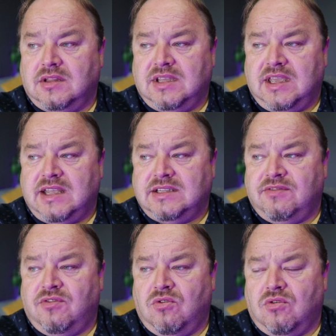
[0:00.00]
Day
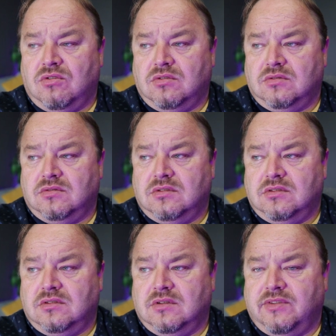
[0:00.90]
84
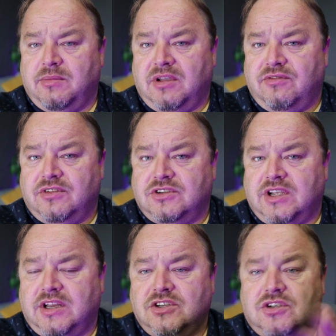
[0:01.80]
of the Mindfulness
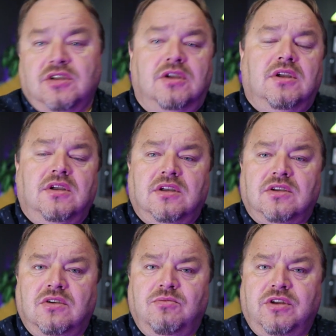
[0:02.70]
Challenge.
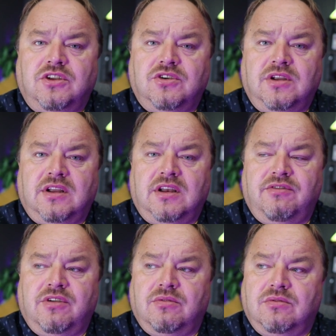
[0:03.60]
Good morning, Julian, I
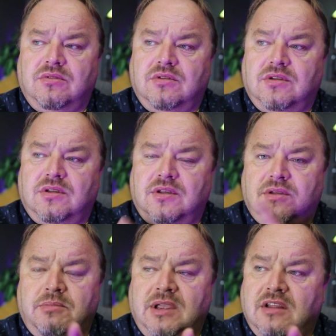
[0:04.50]
love you.
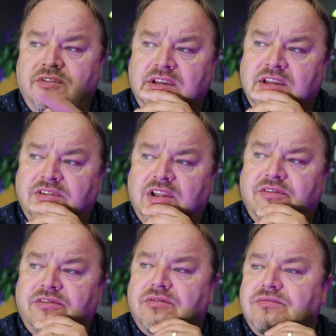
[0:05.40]
Be love and give
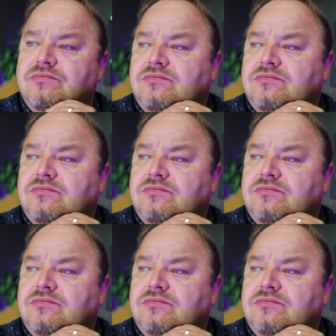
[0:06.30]
love.